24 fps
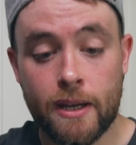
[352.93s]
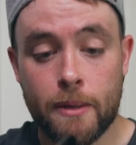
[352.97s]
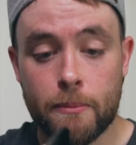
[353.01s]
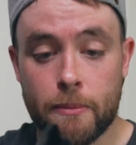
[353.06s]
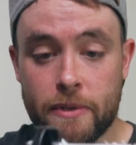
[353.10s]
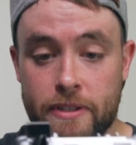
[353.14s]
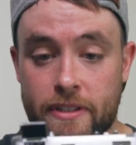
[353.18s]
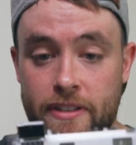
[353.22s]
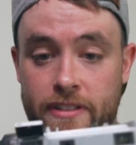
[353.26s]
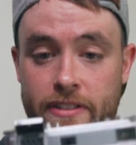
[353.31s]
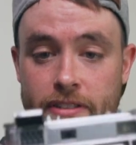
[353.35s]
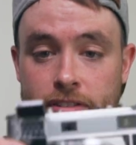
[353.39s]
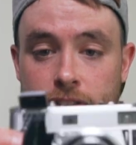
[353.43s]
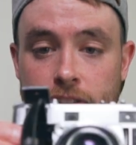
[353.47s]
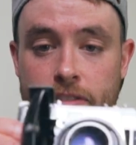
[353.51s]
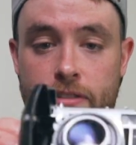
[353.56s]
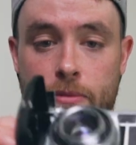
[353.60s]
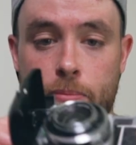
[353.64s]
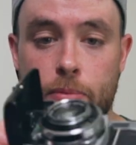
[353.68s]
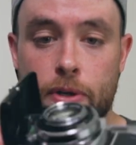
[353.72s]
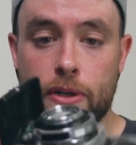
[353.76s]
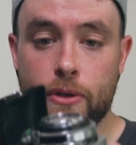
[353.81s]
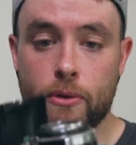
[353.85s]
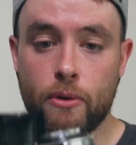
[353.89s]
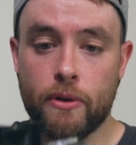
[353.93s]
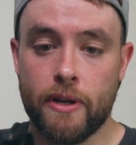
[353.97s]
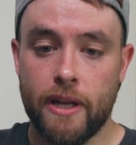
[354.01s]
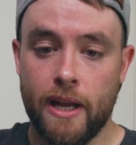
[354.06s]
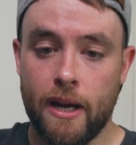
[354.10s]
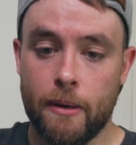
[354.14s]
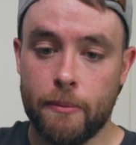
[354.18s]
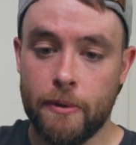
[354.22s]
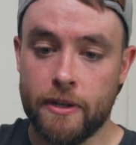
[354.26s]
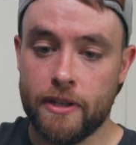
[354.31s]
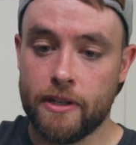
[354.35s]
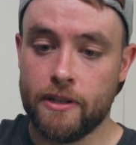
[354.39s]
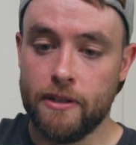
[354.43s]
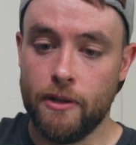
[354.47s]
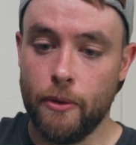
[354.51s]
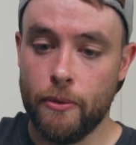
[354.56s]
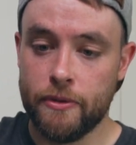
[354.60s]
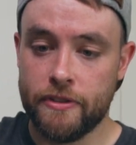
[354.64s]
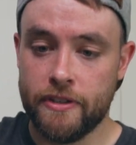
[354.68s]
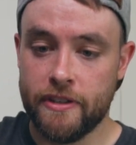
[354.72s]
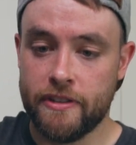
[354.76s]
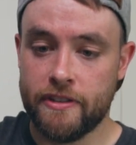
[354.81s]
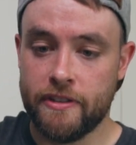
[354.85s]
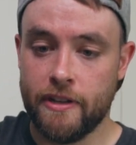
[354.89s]
But this is just a pretty cool camera. To
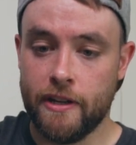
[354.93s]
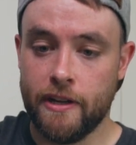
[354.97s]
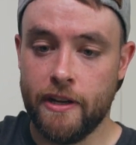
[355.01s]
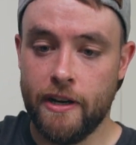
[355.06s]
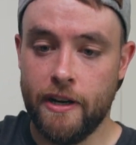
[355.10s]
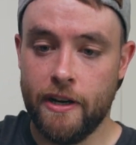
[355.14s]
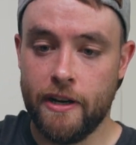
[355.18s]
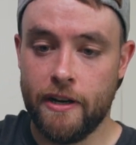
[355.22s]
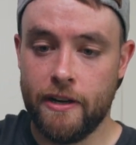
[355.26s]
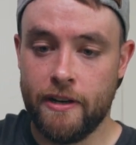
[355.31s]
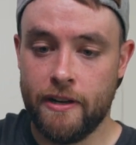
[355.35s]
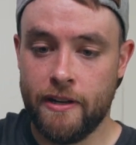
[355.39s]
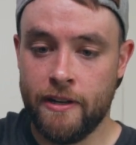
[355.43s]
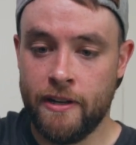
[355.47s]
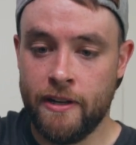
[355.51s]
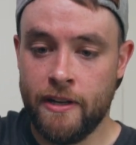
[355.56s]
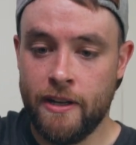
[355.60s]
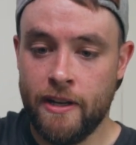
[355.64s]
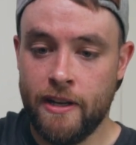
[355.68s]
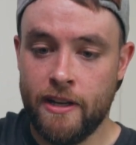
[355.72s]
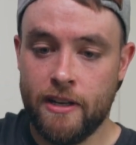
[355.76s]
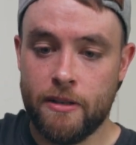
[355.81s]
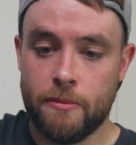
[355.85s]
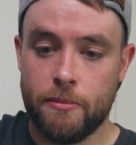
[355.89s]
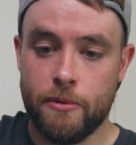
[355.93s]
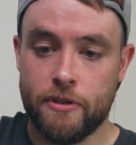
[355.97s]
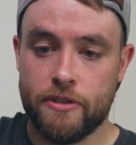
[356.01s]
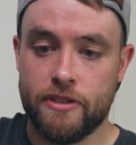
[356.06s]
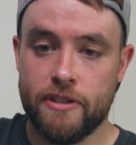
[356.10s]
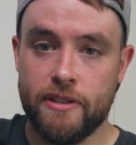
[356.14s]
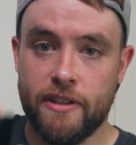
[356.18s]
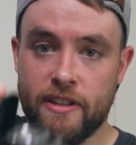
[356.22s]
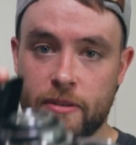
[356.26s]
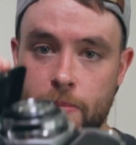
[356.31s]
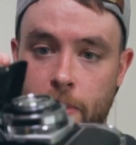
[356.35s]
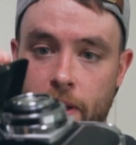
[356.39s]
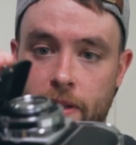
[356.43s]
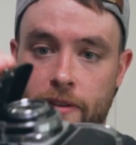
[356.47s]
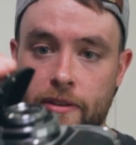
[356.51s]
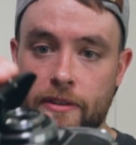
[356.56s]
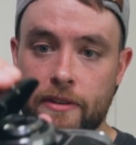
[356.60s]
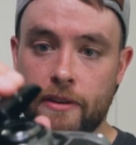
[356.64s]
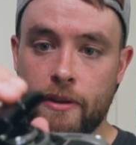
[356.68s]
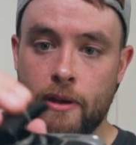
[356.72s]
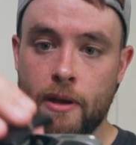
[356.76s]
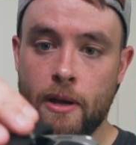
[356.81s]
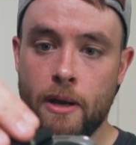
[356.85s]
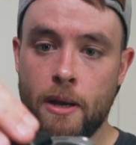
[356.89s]
close this thing here, pushing these
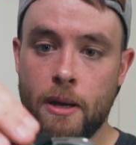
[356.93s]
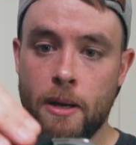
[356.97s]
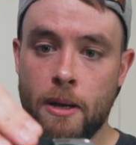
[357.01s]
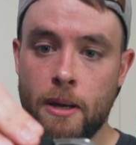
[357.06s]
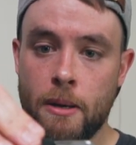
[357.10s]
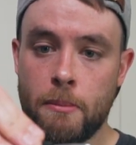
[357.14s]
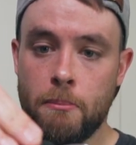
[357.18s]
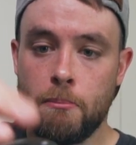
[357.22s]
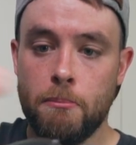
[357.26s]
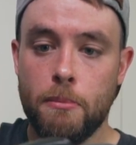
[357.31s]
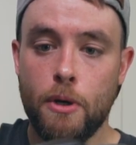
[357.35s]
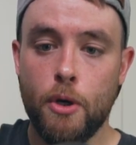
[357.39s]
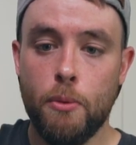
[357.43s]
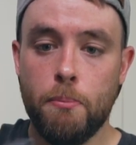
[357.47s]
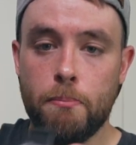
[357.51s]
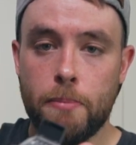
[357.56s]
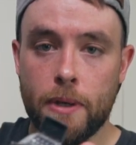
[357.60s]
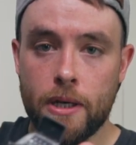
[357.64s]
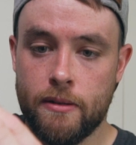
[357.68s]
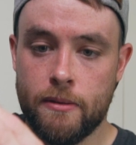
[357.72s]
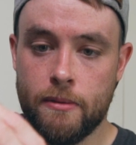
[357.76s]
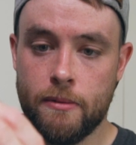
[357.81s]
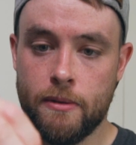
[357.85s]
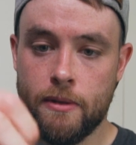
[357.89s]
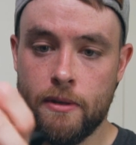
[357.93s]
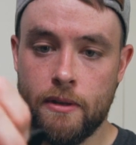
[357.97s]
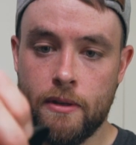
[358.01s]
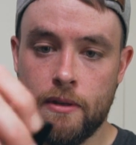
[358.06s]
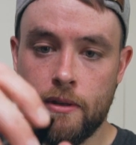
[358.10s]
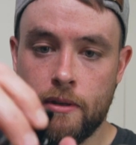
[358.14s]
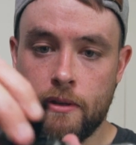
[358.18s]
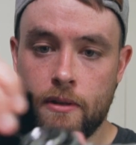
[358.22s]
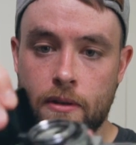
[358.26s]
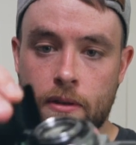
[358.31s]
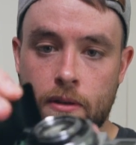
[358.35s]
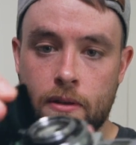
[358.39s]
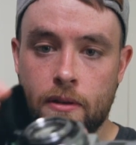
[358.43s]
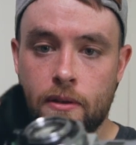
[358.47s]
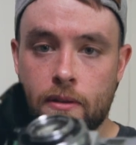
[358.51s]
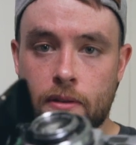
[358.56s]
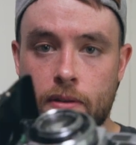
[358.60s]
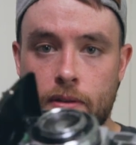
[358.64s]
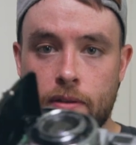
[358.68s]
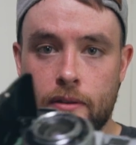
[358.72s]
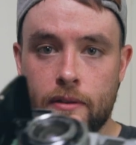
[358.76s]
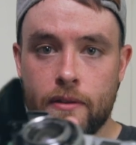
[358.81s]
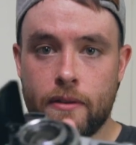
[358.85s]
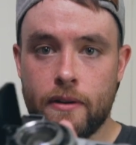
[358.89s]
buttons, bloop.
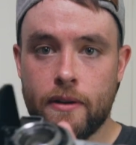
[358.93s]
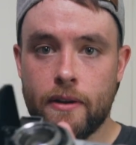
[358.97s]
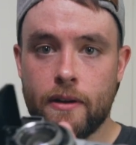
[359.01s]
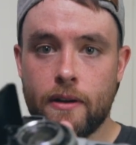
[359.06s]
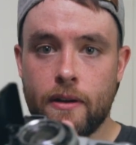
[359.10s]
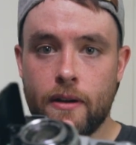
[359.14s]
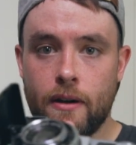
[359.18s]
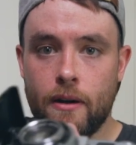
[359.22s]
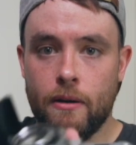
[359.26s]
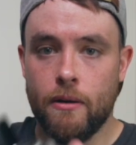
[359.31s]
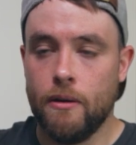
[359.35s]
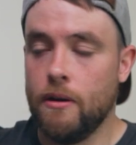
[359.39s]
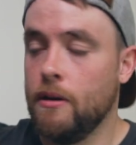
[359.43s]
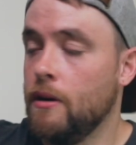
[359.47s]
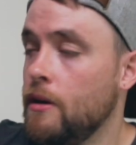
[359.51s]
There you go.